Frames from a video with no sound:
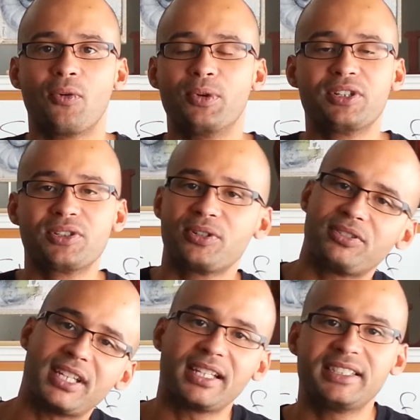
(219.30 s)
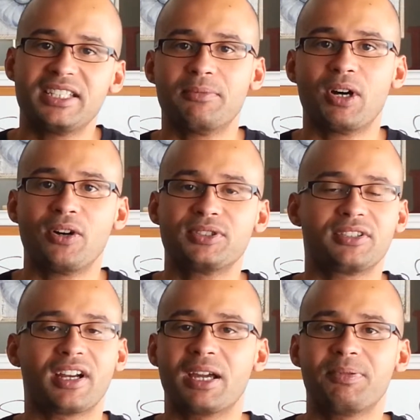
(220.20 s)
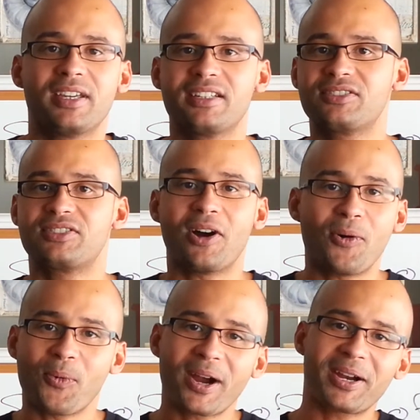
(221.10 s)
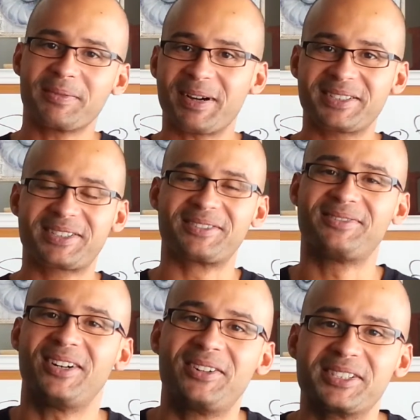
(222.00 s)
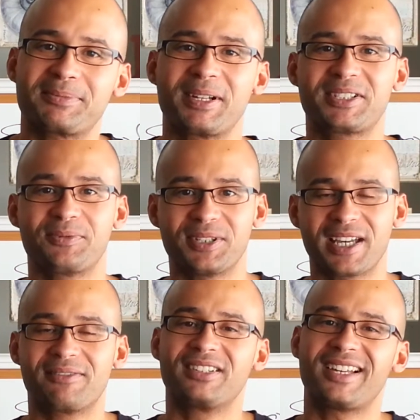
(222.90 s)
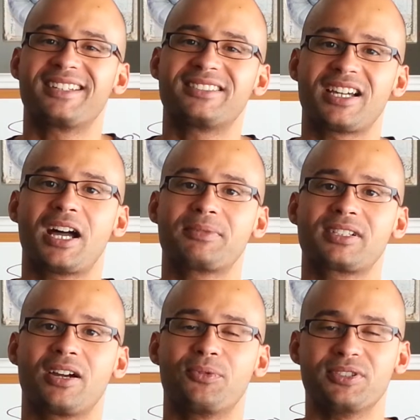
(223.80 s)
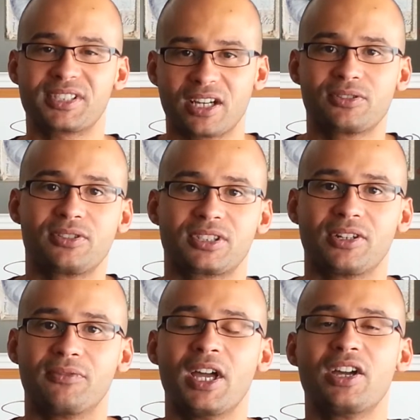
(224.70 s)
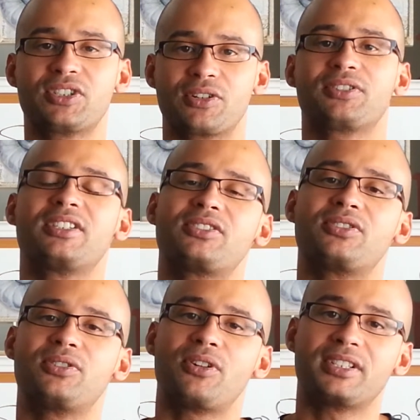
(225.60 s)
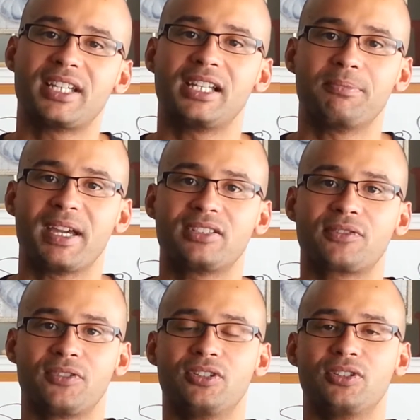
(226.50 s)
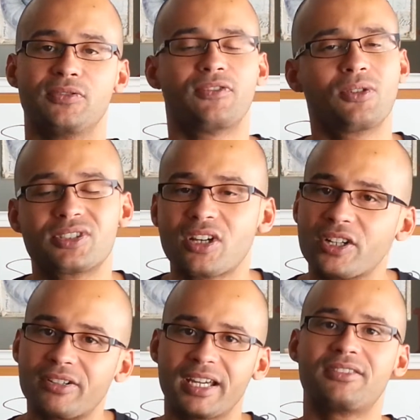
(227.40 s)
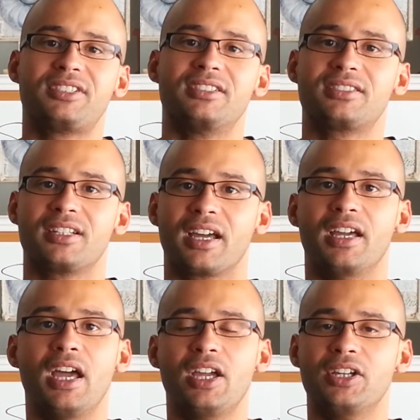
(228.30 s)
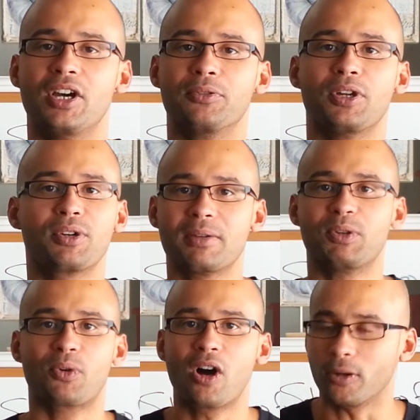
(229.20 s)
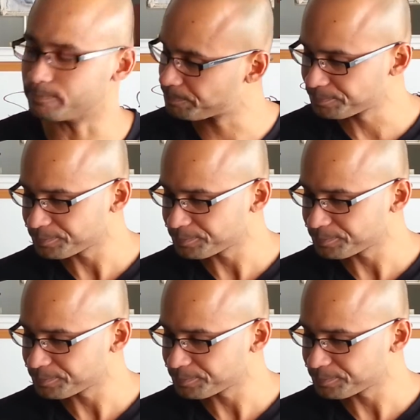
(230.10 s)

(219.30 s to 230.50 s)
when you're doing your daily D M Os and your I P As, don't worry about your phone, especially when you're having a lot of time slot, when you schedule yourself certain things to do on a daily basis for you to do. Focus all your energy into that. You know, don't get me wrong.